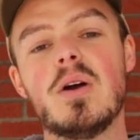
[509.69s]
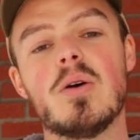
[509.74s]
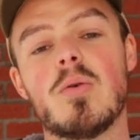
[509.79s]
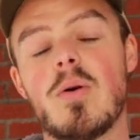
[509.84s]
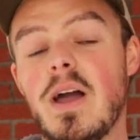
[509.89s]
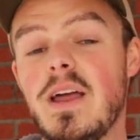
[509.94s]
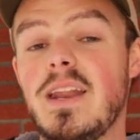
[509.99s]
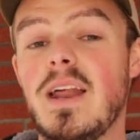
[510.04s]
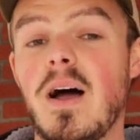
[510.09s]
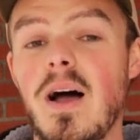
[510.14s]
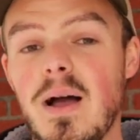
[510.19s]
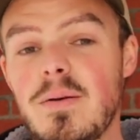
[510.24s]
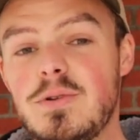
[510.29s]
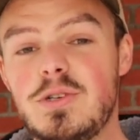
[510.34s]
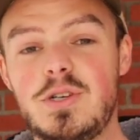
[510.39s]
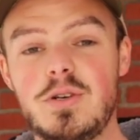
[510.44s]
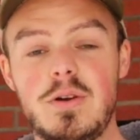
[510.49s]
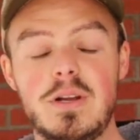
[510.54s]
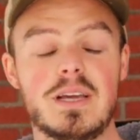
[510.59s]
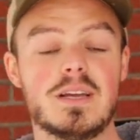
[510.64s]
Right now I'm
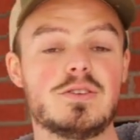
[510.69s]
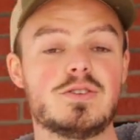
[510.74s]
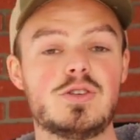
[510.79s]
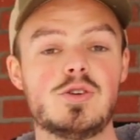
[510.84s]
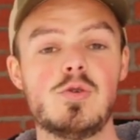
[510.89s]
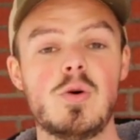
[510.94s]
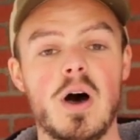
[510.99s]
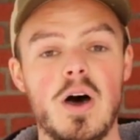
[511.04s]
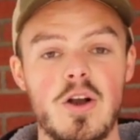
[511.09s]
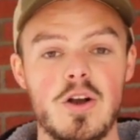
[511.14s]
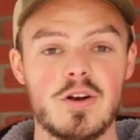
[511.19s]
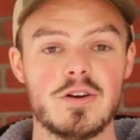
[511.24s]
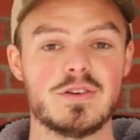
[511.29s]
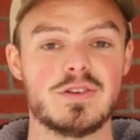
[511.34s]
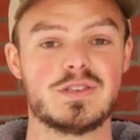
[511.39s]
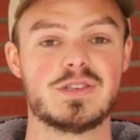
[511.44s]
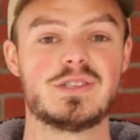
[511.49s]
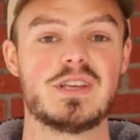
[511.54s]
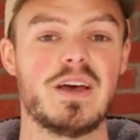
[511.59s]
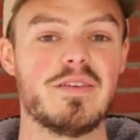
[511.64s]
shooting at
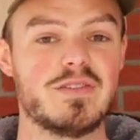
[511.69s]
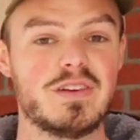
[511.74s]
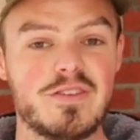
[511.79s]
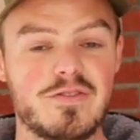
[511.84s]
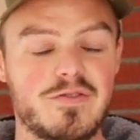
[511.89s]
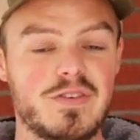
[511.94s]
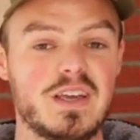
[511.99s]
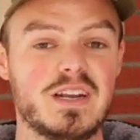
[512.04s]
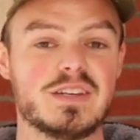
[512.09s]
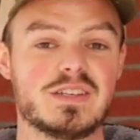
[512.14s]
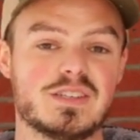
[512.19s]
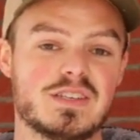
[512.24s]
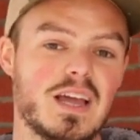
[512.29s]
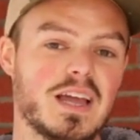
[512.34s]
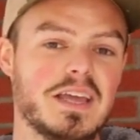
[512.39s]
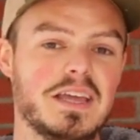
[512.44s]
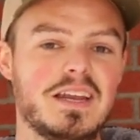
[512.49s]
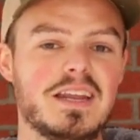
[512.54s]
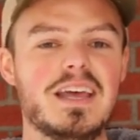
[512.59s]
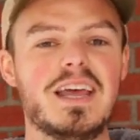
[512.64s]
270 feet a
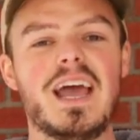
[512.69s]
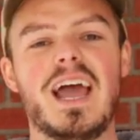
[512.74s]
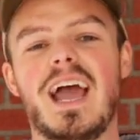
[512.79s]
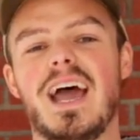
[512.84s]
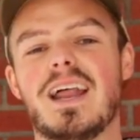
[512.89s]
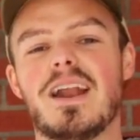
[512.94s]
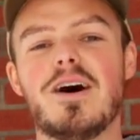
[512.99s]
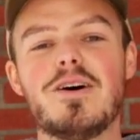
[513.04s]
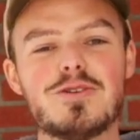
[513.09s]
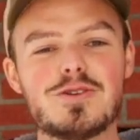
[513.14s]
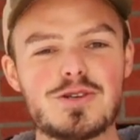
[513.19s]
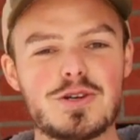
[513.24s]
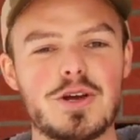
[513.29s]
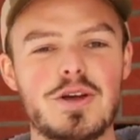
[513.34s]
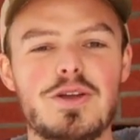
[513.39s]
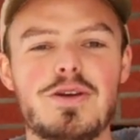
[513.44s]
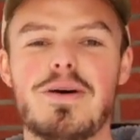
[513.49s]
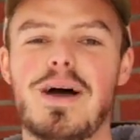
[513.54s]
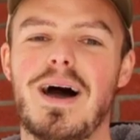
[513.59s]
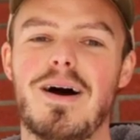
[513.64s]
second, and I'll show
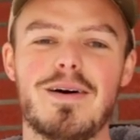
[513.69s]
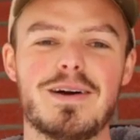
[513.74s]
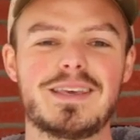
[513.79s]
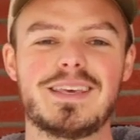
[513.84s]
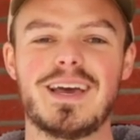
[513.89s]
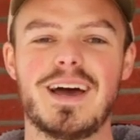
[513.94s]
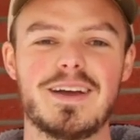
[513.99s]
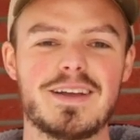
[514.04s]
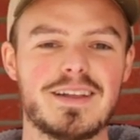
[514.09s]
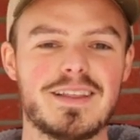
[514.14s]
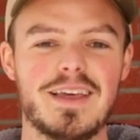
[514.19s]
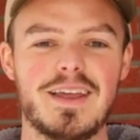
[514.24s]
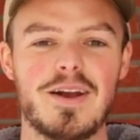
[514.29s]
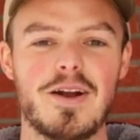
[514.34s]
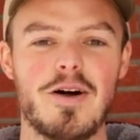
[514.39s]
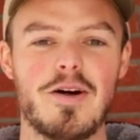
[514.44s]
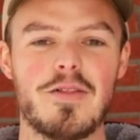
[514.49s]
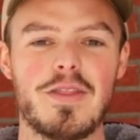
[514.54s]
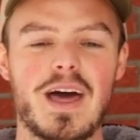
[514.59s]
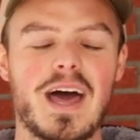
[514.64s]
you how I calculated
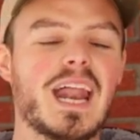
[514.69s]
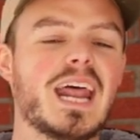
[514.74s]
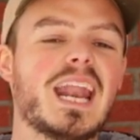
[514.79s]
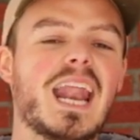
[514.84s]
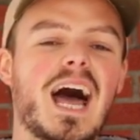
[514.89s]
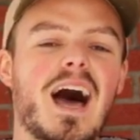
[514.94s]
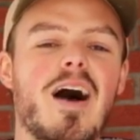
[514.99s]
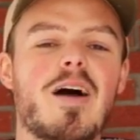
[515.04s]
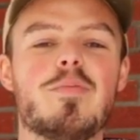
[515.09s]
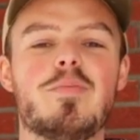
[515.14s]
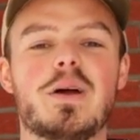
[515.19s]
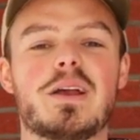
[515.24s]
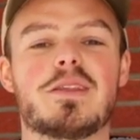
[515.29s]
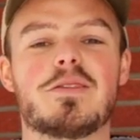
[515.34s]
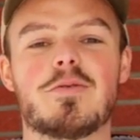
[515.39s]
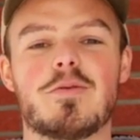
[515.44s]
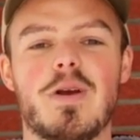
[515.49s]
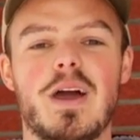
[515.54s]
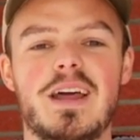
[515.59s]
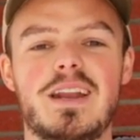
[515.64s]
all that and how I
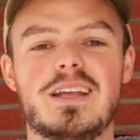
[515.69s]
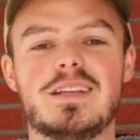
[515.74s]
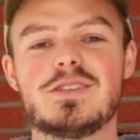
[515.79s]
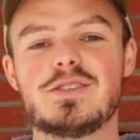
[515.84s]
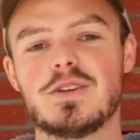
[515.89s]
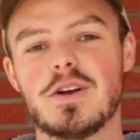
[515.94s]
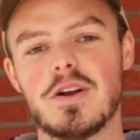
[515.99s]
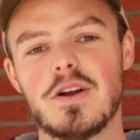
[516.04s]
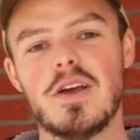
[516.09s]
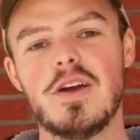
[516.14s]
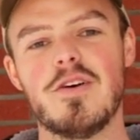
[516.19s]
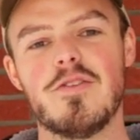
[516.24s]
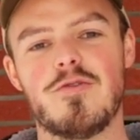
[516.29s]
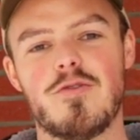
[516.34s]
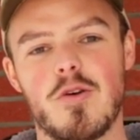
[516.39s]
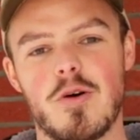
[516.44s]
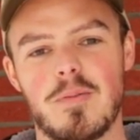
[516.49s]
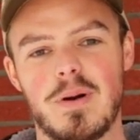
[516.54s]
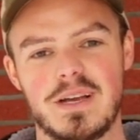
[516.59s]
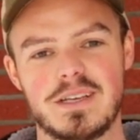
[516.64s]
picked the right insert
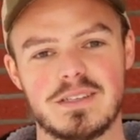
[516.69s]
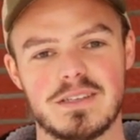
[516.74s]
for my